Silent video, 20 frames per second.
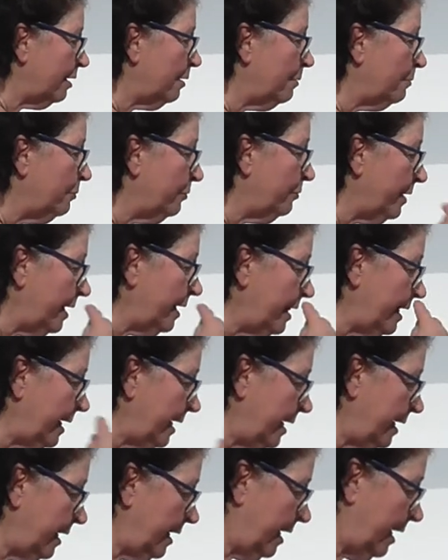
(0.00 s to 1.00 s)
breathe
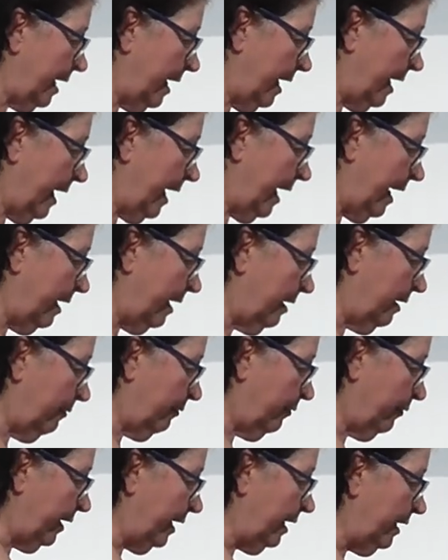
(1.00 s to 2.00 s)
in and
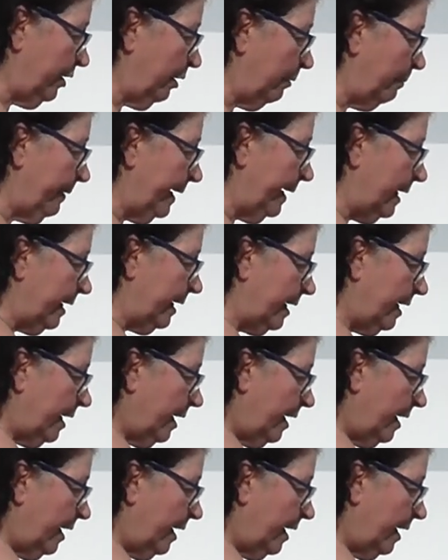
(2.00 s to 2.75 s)
fill your belly.